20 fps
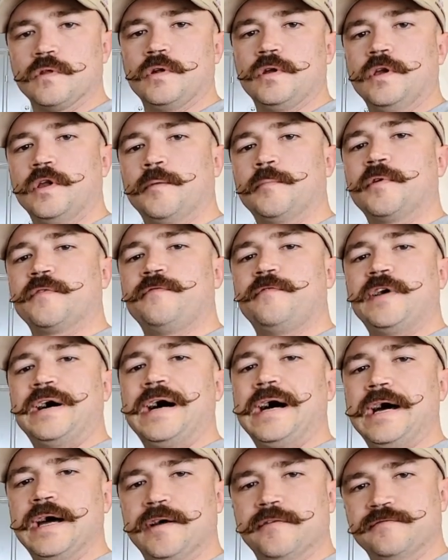Number
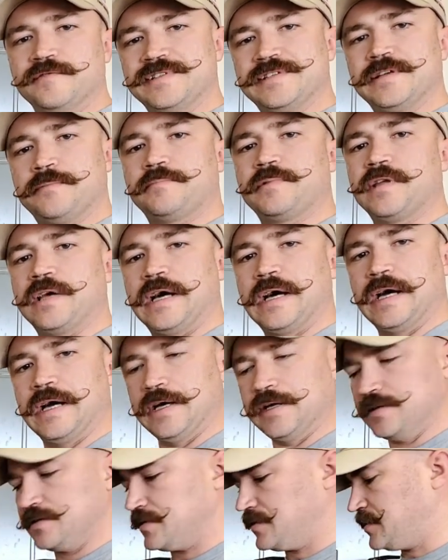five, zip
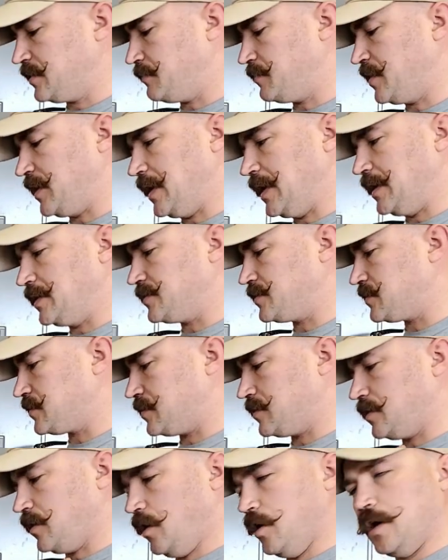ties. Zip ties
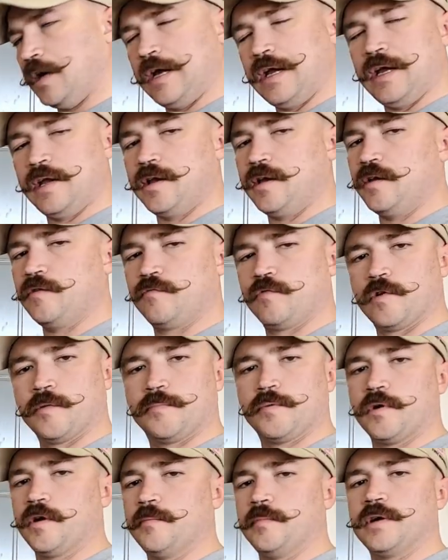are handy for
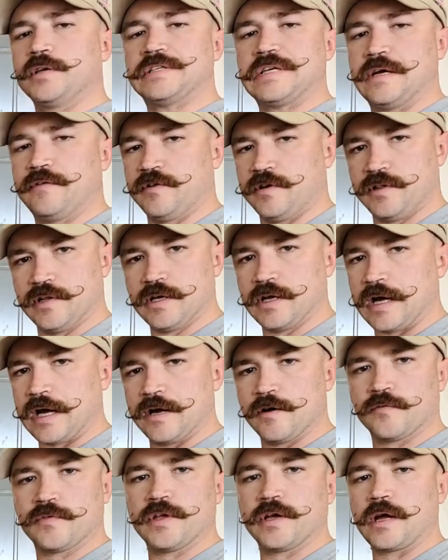pretty much everything. I
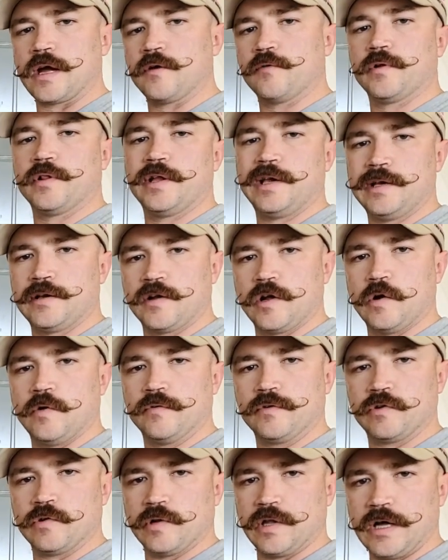don't think I really need to go
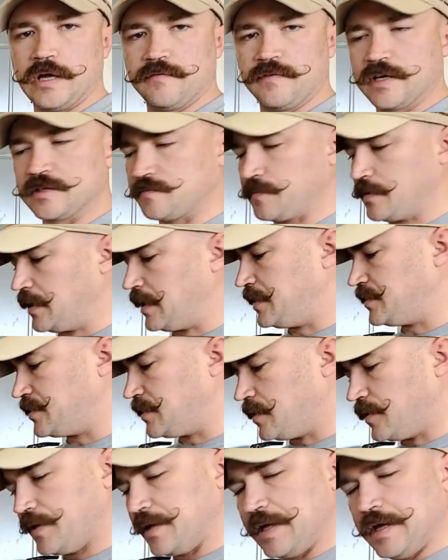into a lot of explanation
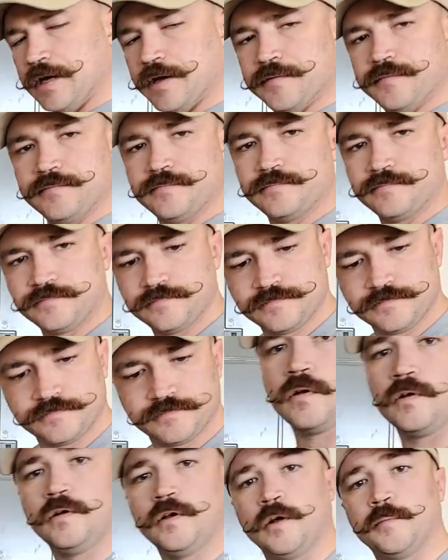on that.
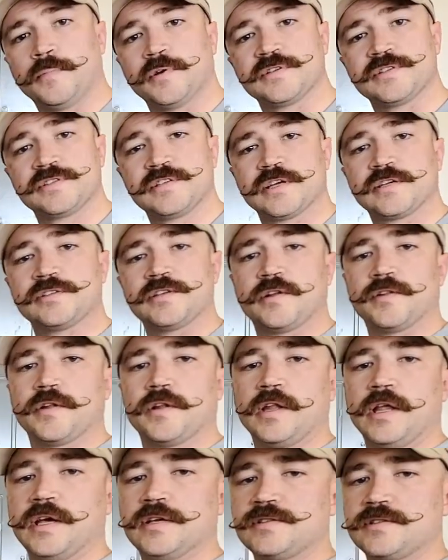Number six on the
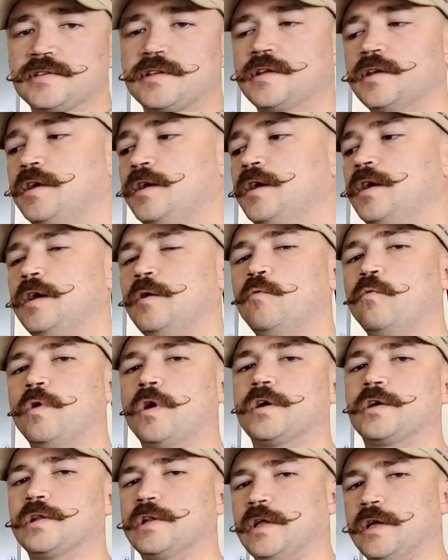list,
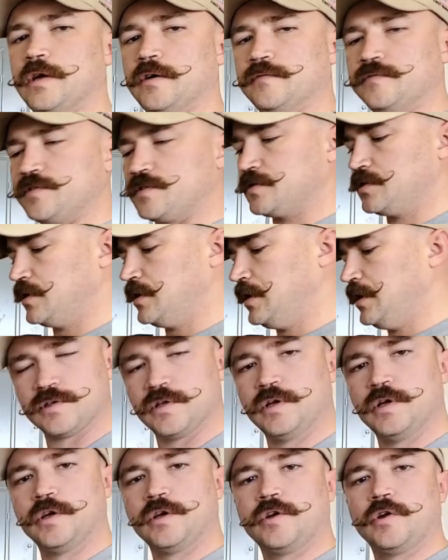work gloves.
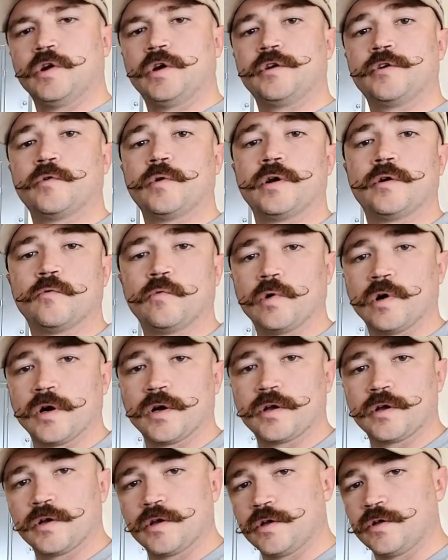You're on your way to
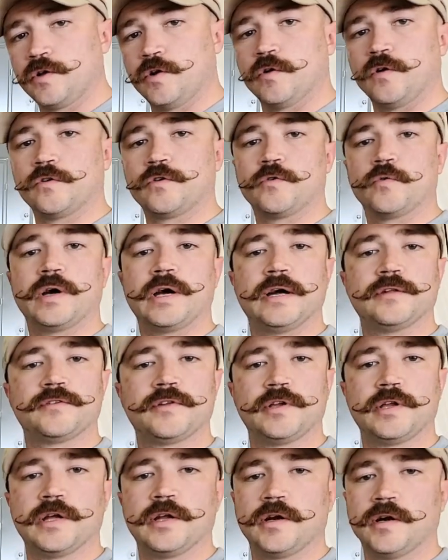work, you're on your way out to
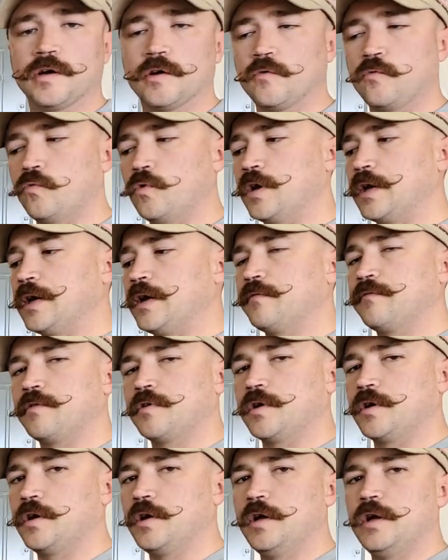dinner,
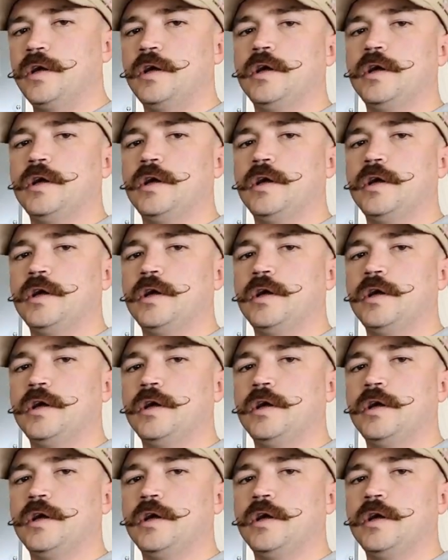whatever.